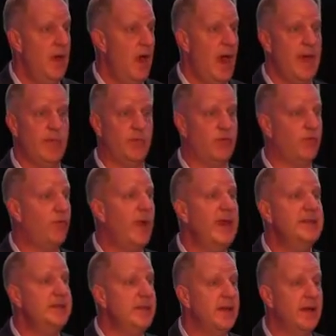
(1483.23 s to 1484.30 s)
I am
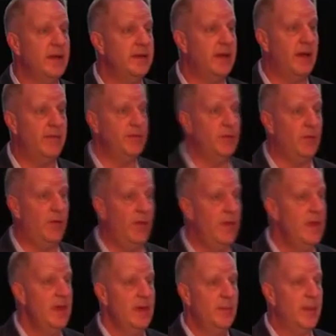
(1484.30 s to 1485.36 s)
crazy
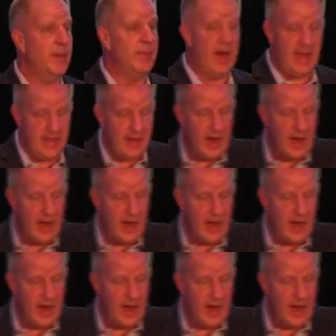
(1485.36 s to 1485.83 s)
uncomfortable, but by